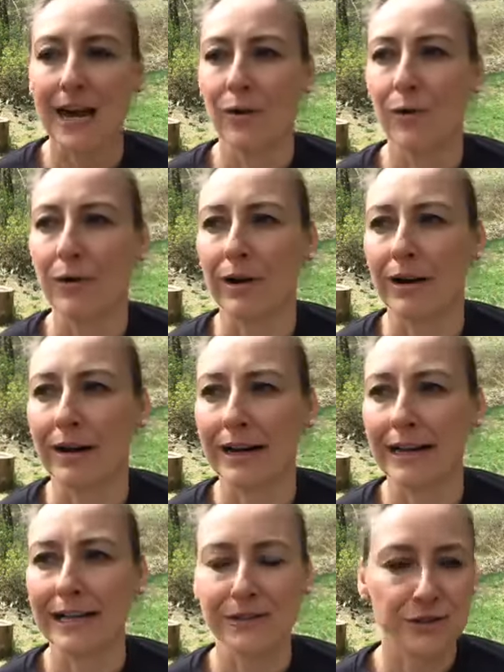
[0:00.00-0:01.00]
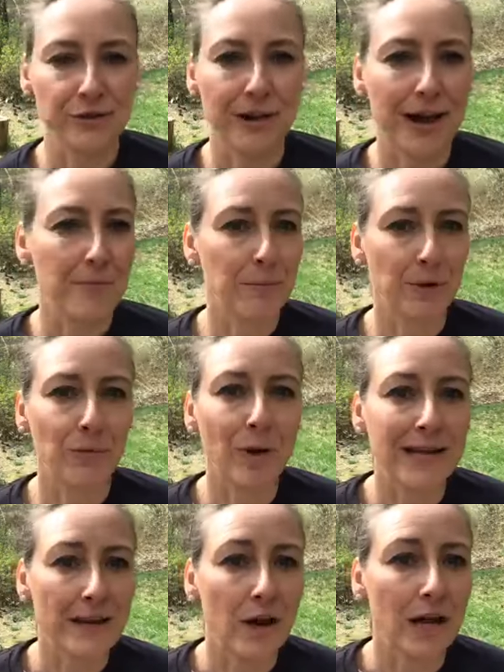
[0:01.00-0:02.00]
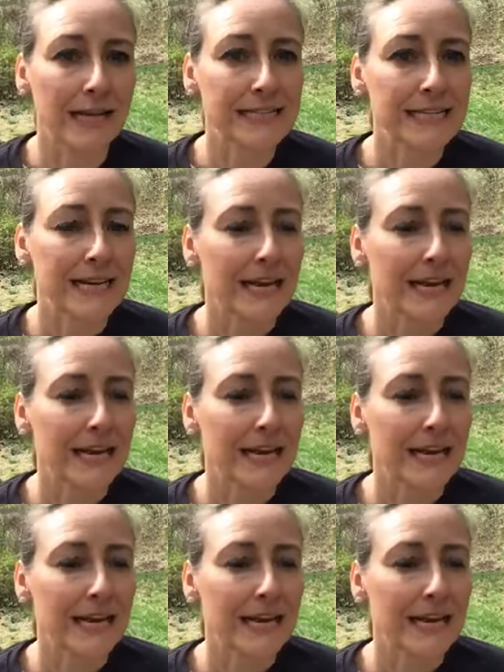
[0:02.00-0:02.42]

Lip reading: or Instagram or whatnot,